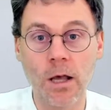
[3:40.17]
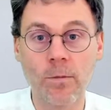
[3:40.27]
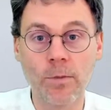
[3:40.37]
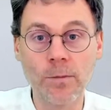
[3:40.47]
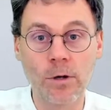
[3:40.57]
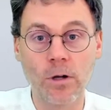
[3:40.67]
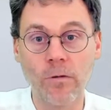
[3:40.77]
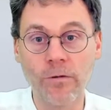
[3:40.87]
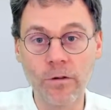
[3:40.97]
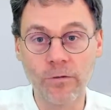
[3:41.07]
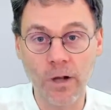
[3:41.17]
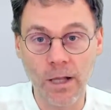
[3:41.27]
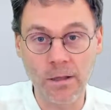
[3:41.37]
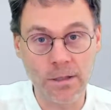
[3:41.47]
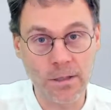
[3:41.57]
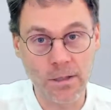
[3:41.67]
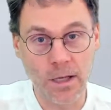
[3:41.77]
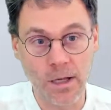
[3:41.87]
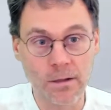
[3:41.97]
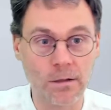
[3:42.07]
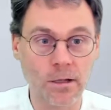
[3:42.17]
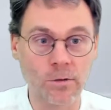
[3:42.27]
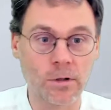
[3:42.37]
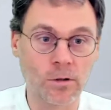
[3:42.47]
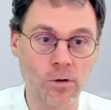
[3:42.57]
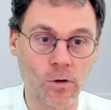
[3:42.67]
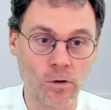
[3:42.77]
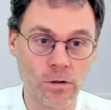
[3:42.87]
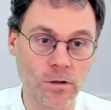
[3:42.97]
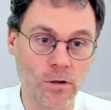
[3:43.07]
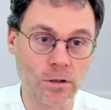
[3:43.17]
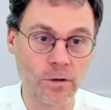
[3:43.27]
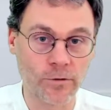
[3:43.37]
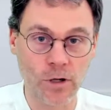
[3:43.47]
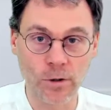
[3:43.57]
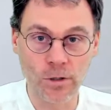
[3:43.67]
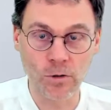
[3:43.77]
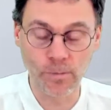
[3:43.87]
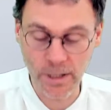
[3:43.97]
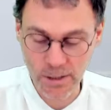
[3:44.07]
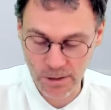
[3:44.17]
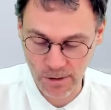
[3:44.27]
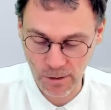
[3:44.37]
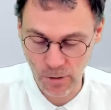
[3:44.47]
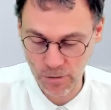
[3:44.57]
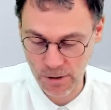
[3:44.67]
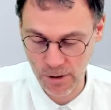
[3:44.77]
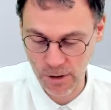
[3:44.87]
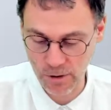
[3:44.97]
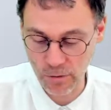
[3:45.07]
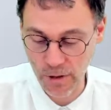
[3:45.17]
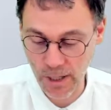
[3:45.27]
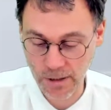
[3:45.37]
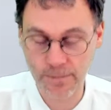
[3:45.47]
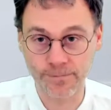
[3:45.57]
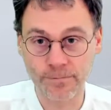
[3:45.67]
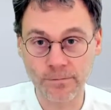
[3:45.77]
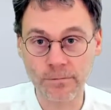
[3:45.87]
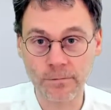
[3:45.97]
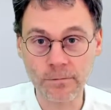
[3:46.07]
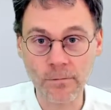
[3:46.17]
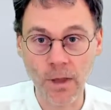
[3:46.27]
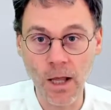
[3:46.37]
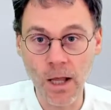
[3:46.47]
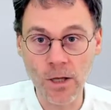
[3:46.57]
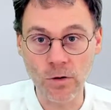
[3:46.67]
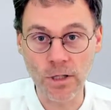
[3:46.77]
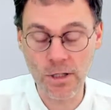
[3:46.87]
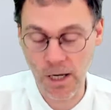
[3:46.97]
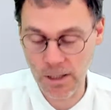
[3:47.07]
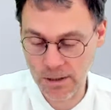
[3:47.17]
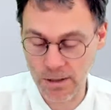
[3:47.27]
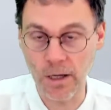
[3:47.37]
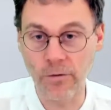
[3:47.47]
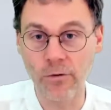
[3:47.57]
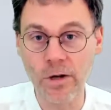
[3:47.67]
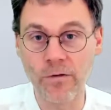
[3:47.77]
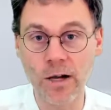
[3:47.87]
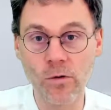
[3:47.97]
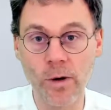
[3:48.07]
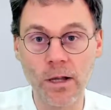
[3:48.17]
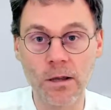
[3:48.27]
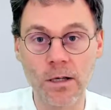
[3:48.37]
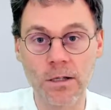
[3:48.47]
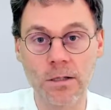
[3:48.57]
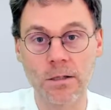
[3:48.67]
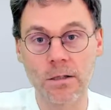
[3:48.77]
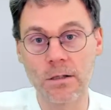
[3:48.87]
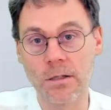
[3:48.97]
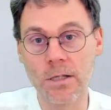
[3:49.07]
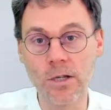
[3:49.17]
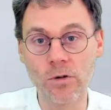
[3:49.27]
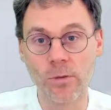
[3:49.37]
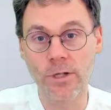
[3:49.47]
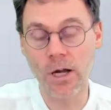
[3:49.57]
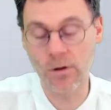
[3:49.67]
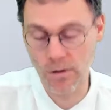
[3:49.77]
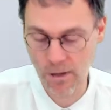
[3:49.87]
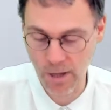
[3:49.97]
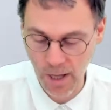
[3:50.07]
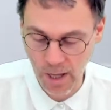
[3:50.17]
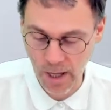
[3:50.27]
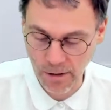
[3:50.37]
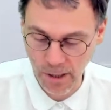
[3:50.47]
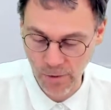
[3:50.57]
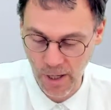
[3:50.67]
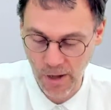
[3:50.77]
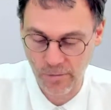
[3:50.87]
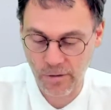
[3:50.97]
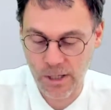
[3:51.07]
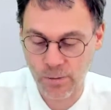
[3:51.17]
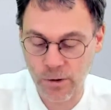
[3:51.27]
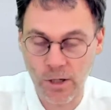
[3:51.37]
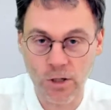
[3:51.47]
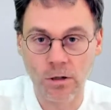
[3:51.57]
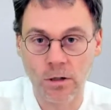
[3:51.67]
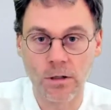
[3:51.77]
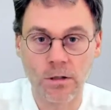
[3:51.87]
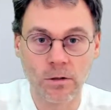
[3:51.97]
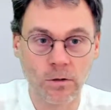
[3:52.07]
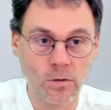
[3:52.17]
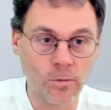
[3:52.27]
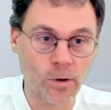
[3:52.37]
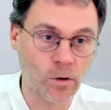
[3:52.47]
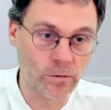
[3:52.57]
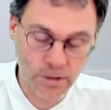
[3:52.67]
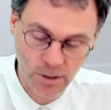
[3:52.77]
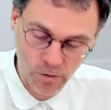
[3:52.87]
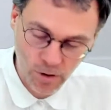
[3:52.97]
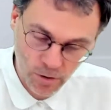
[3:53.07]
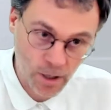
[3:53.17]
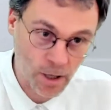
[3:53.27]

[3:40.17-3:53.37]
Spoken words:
People often forget this, and that will cause lots of trouble, so please don't do that. So in this case, if we evaluate this, the z drops out, and then we have exponential to the power of zero,